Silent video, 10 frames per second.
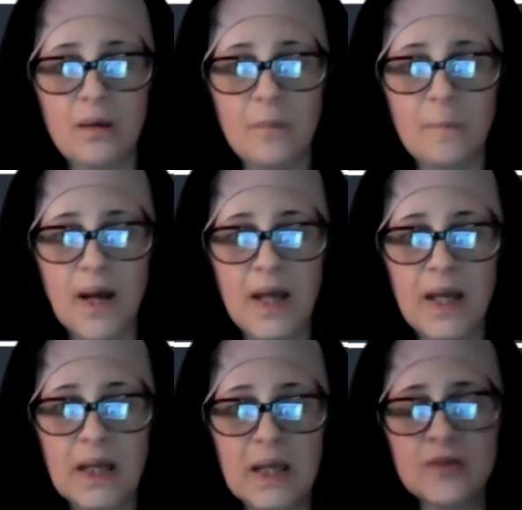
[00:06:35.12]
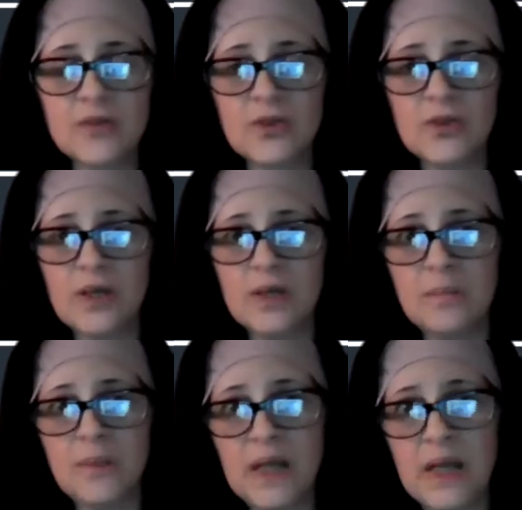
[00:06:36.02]
my cancer journey
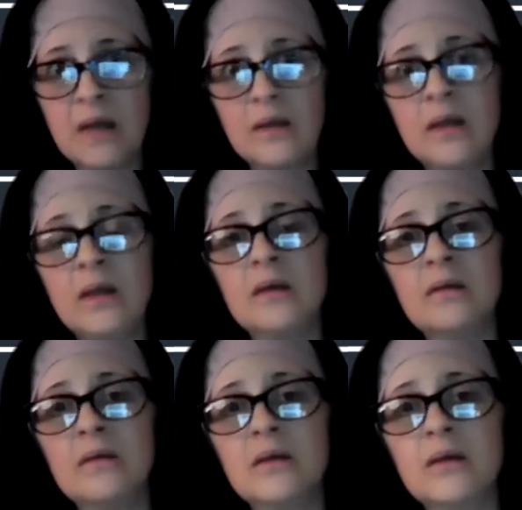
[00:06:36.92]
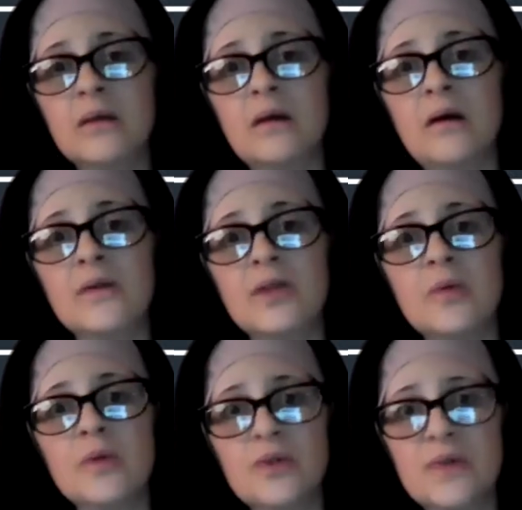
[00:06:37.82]
began in
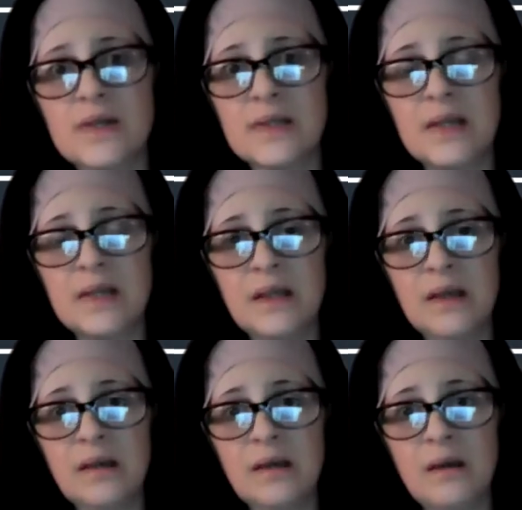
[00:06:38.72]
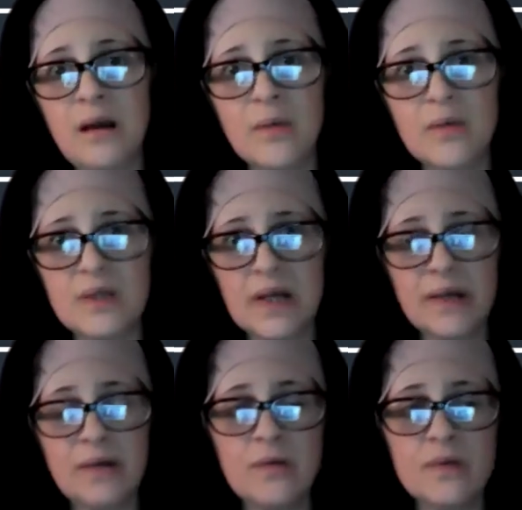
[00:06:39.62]
October 2018. I was
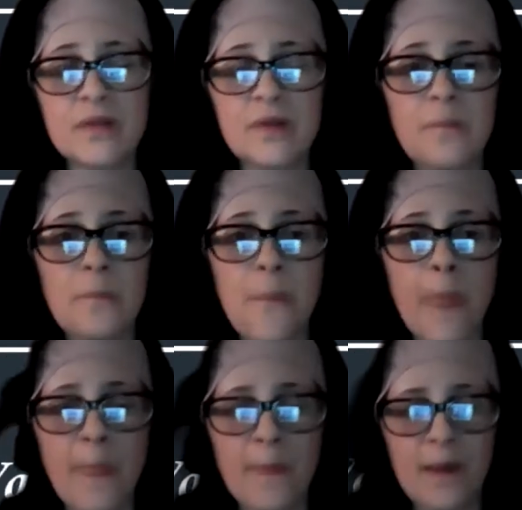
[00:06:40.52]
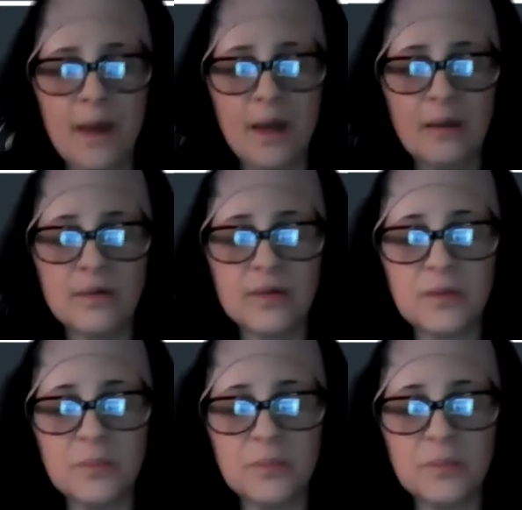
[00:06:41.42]
diagnosed and